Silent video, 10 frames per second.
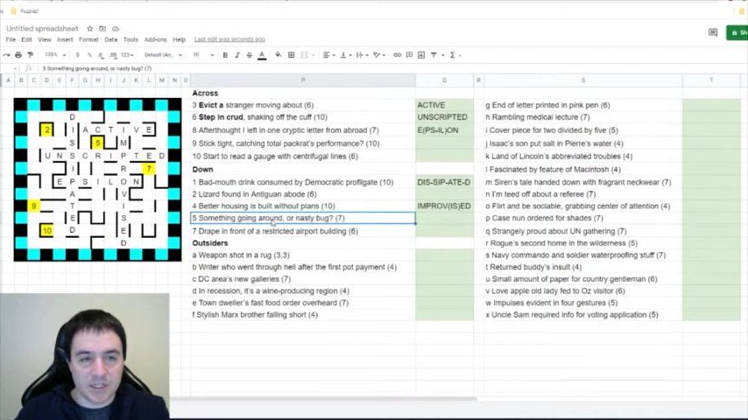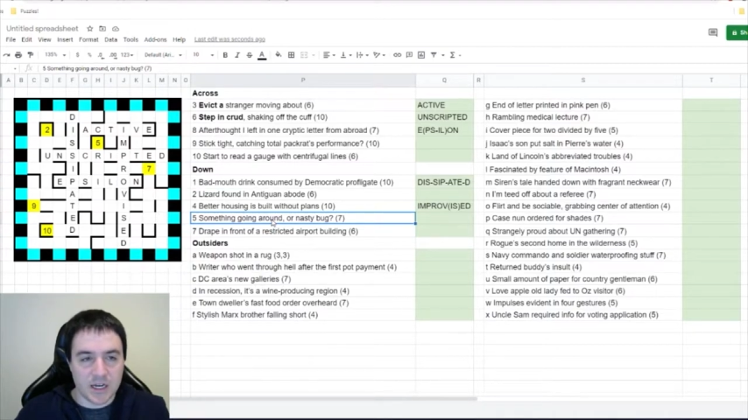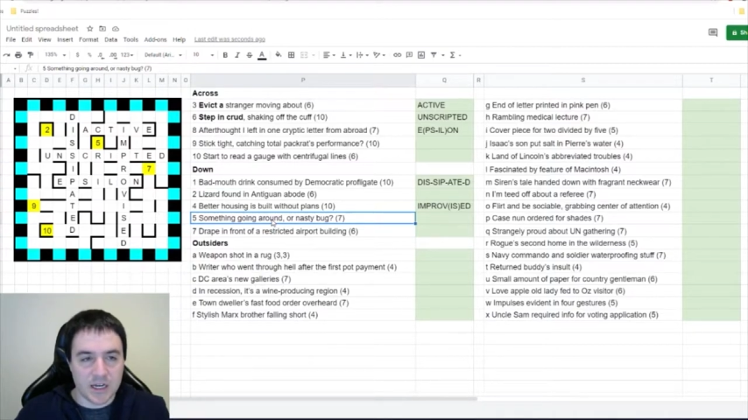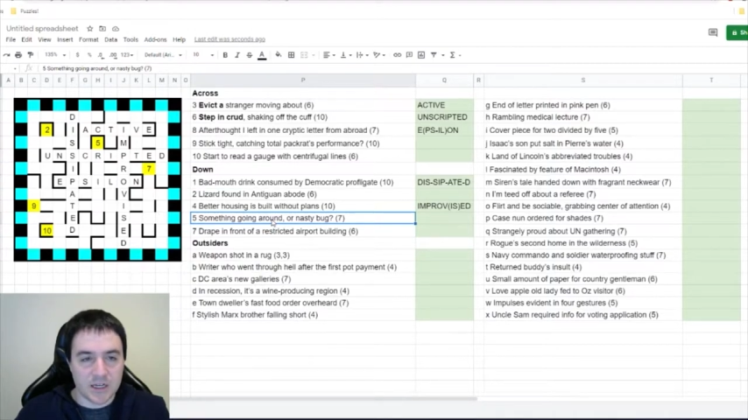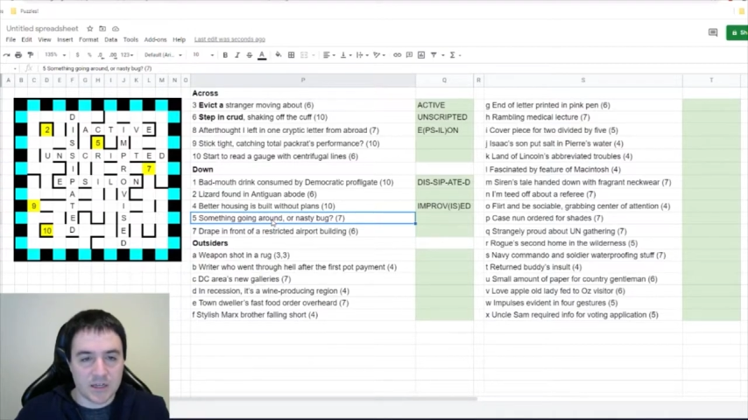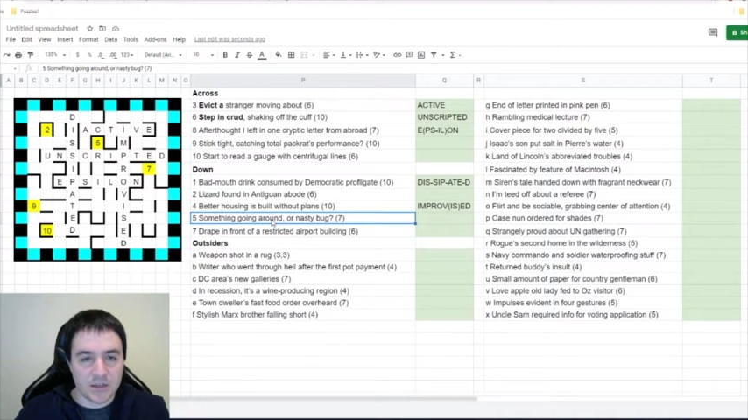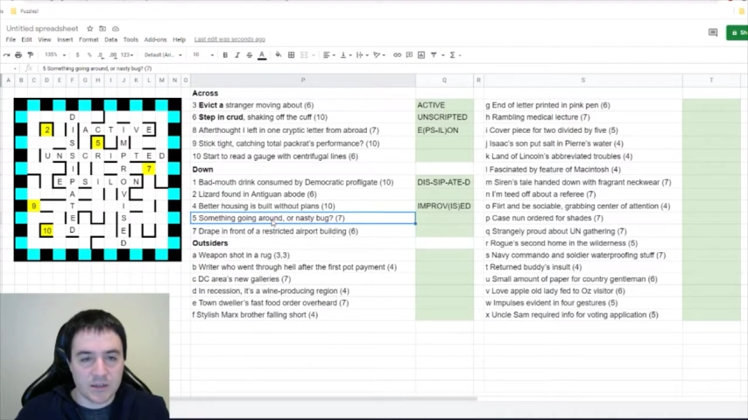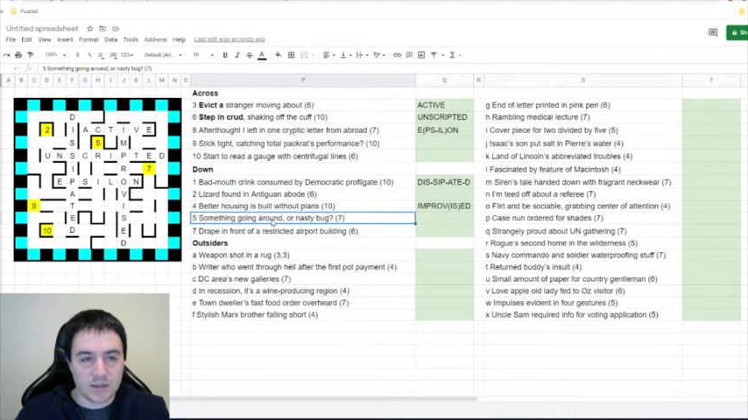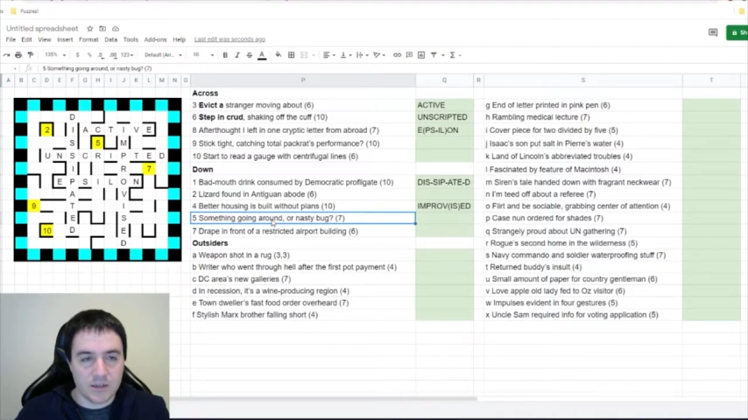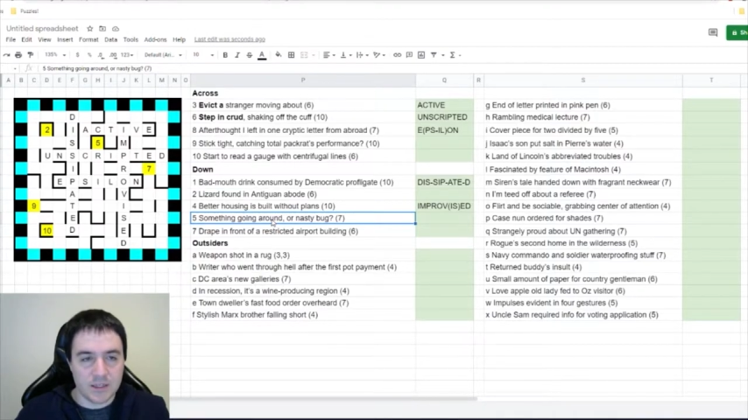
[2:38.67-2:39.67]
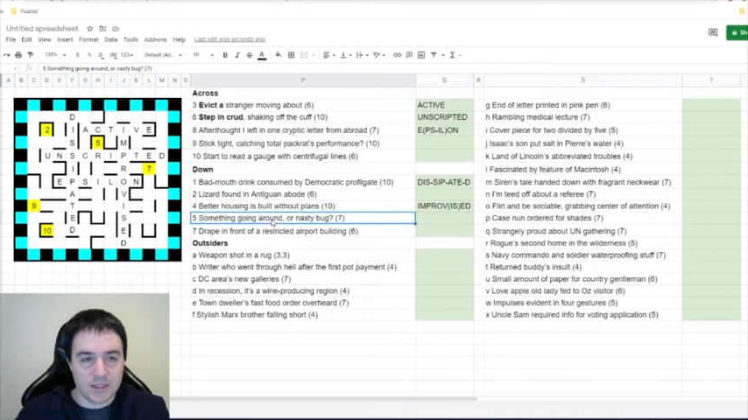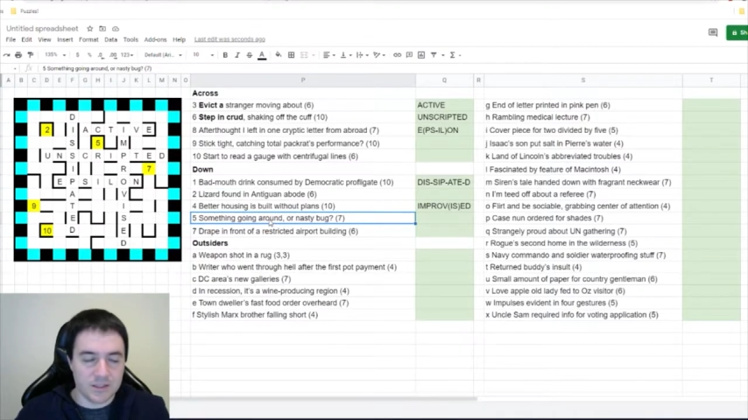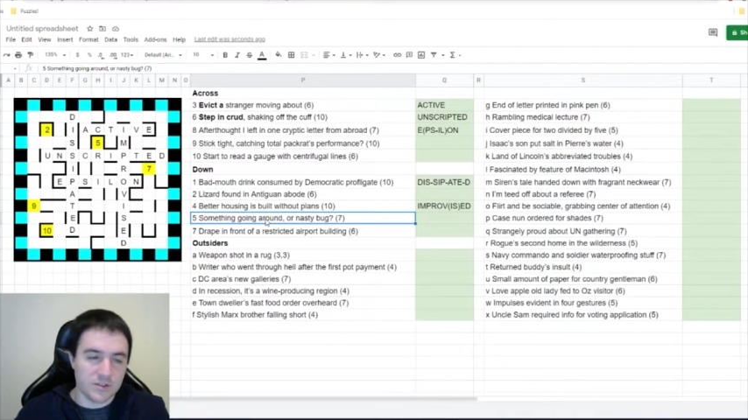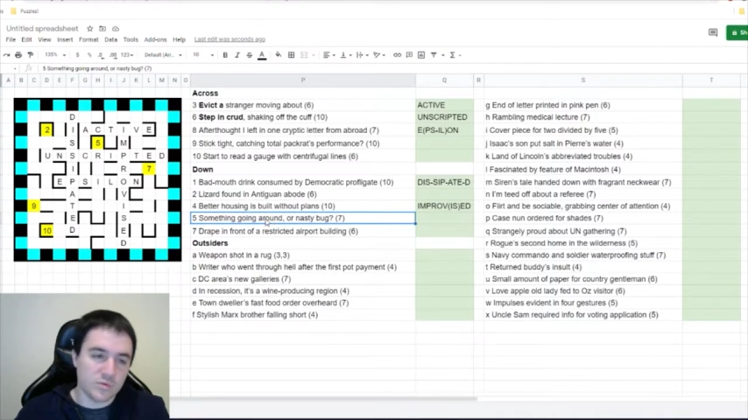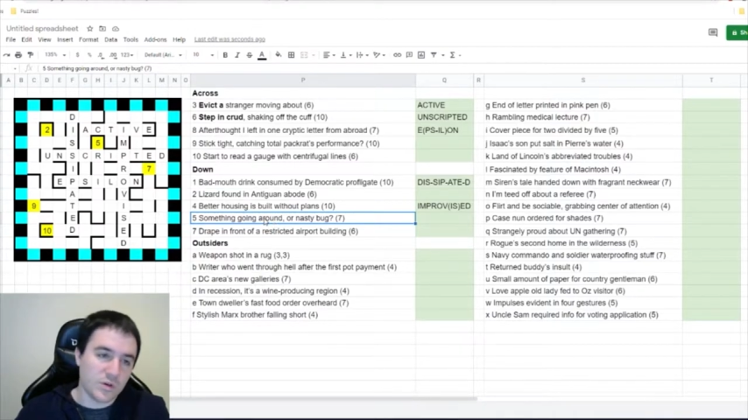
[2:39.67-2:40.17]
Can I get
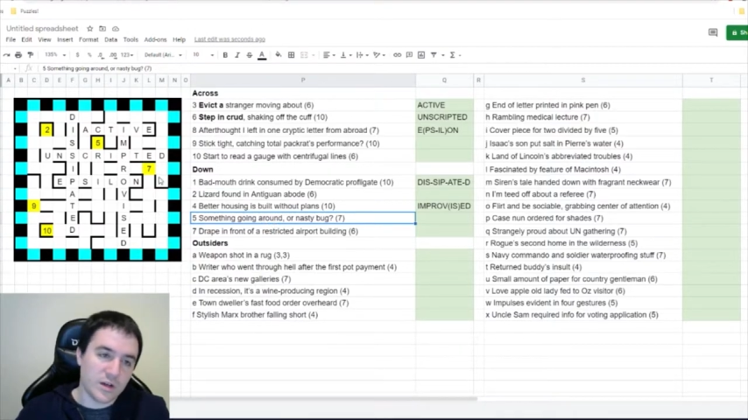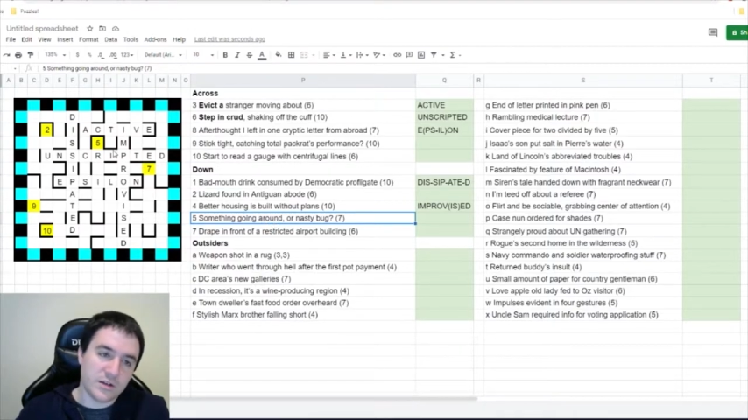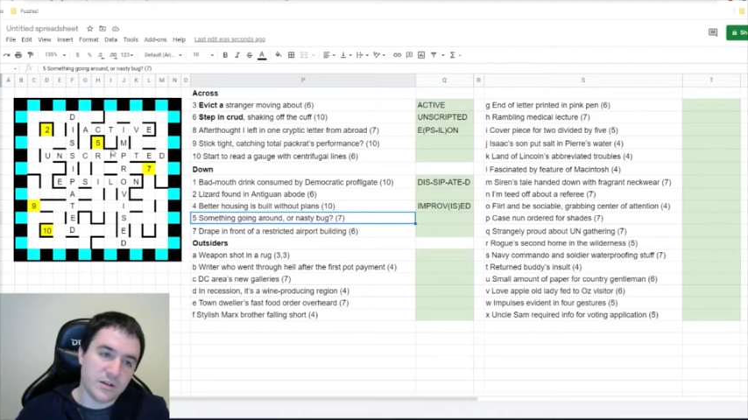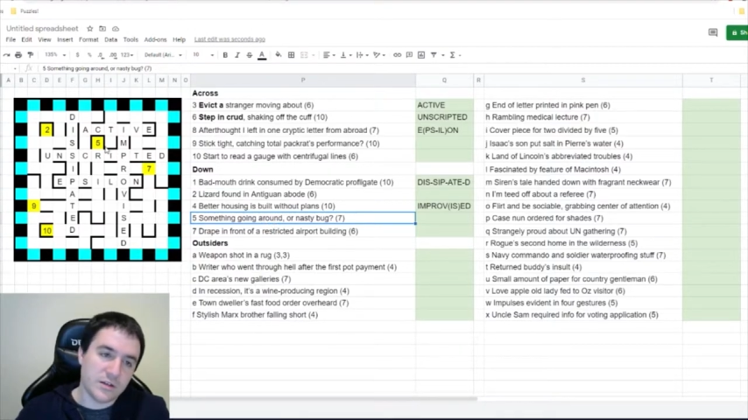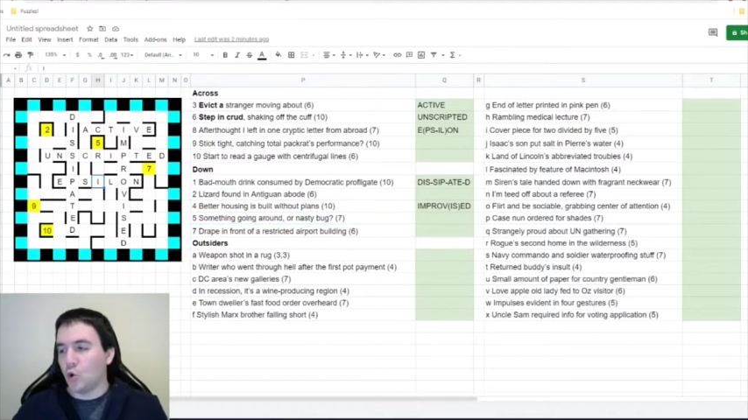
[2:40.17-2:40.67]
this one?